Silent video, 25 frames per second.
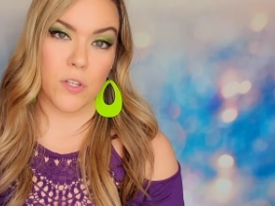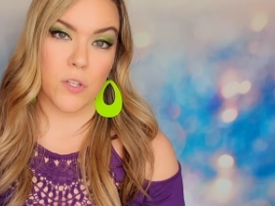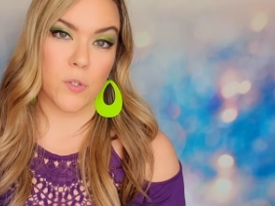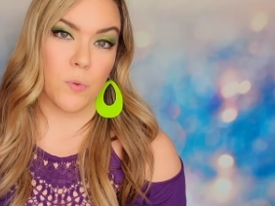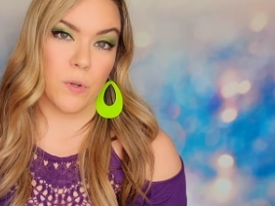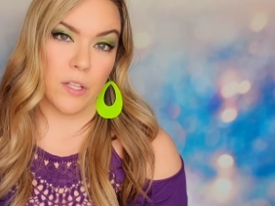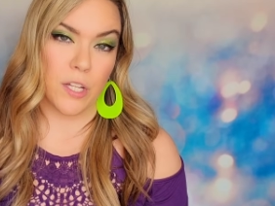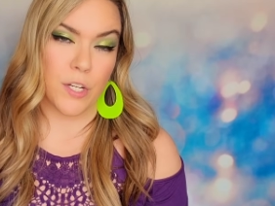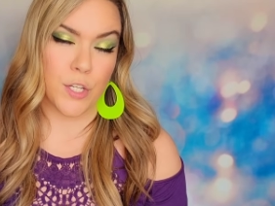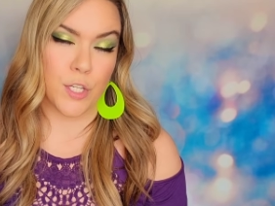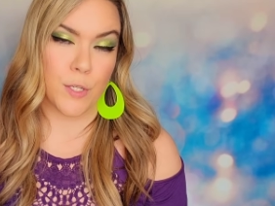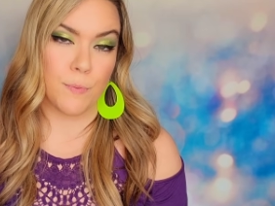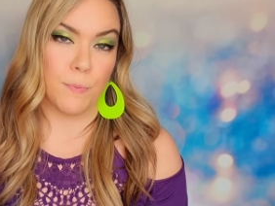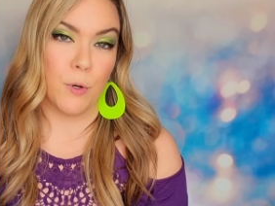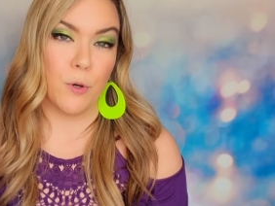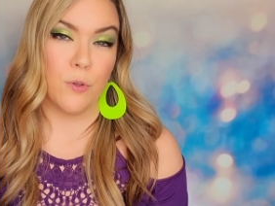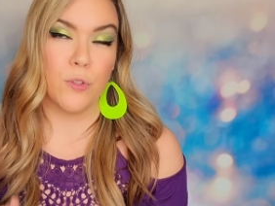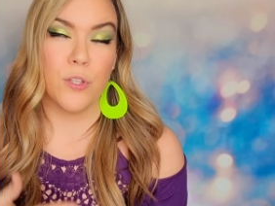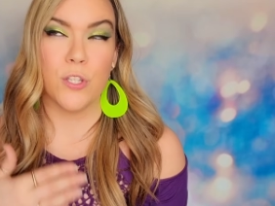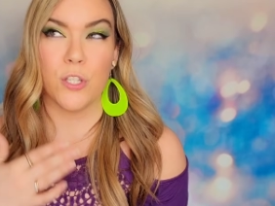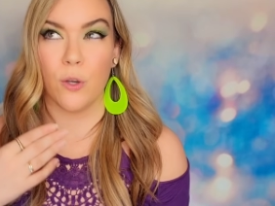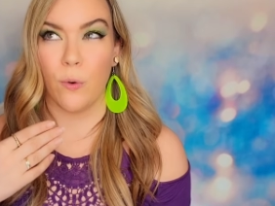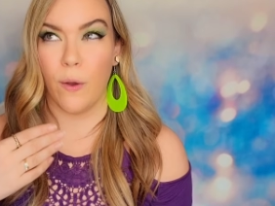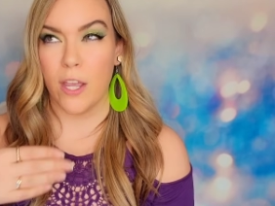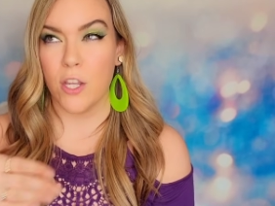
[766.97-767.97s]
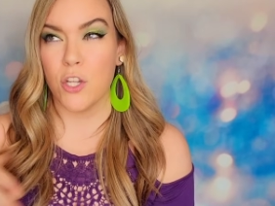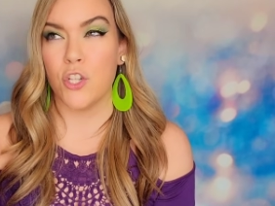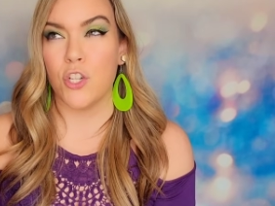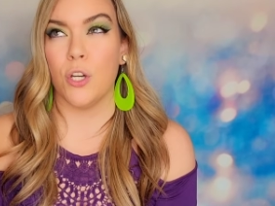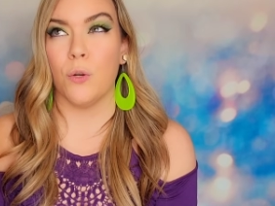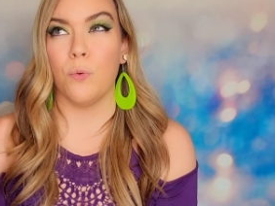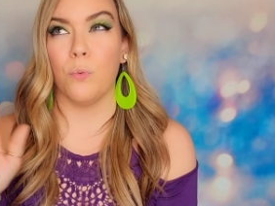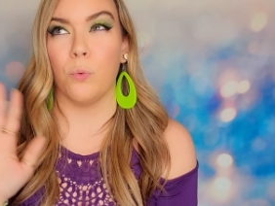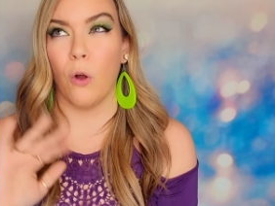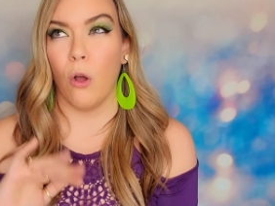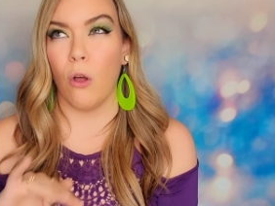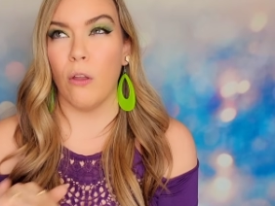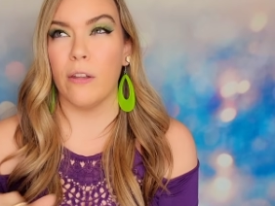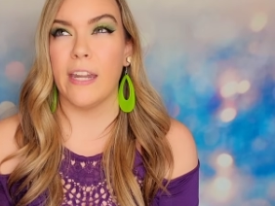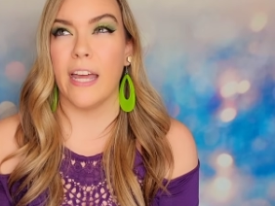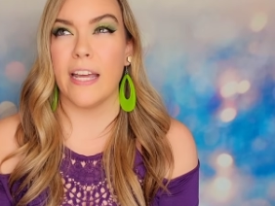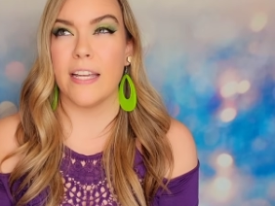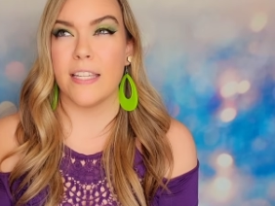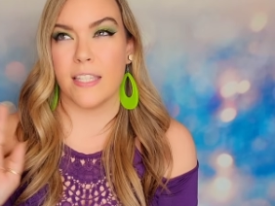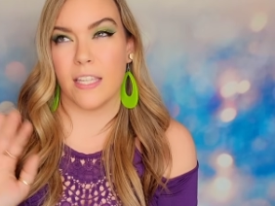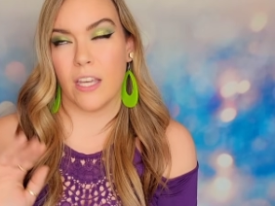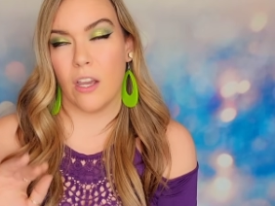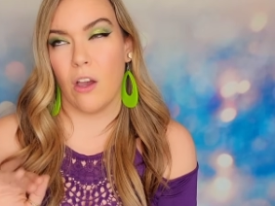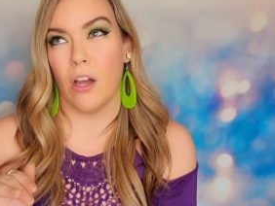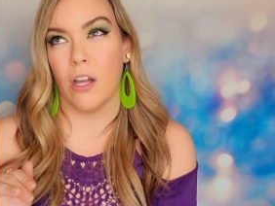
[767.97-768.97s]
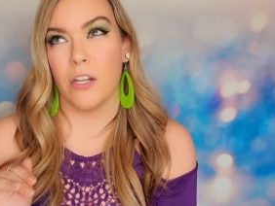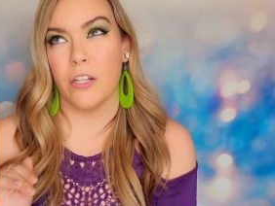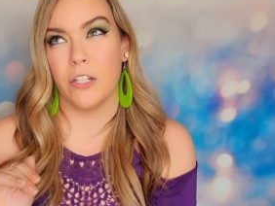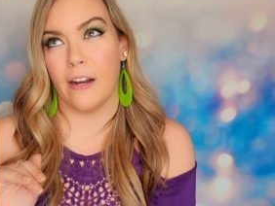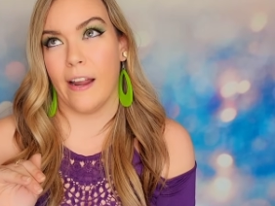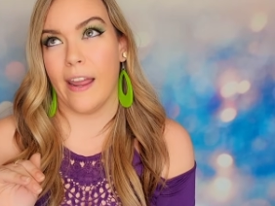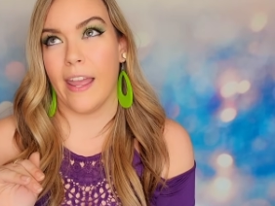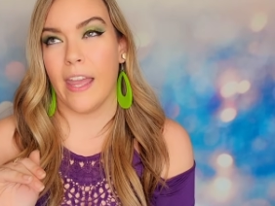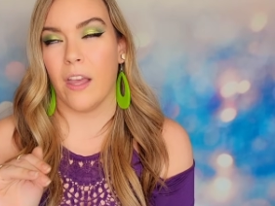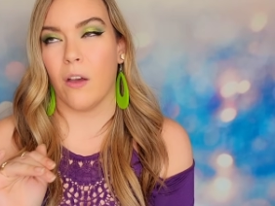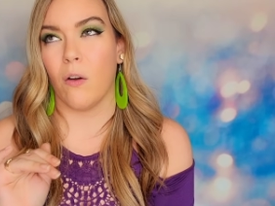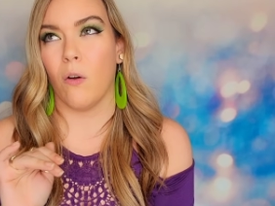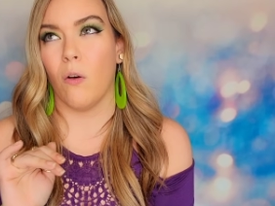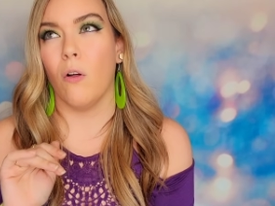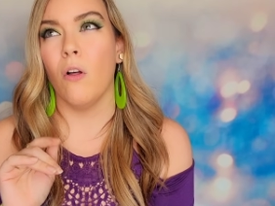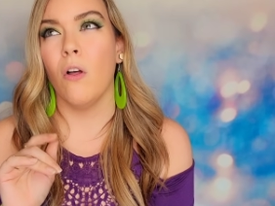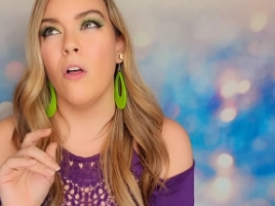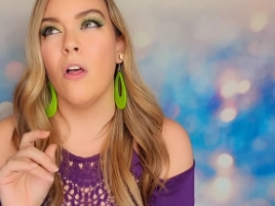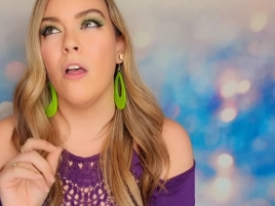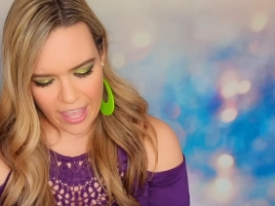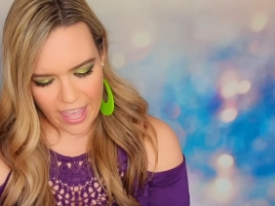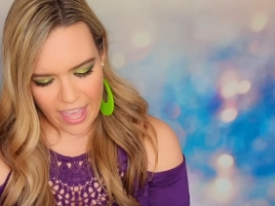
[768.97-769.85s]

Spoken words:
really smooth, so it should roll nicely on your ankle.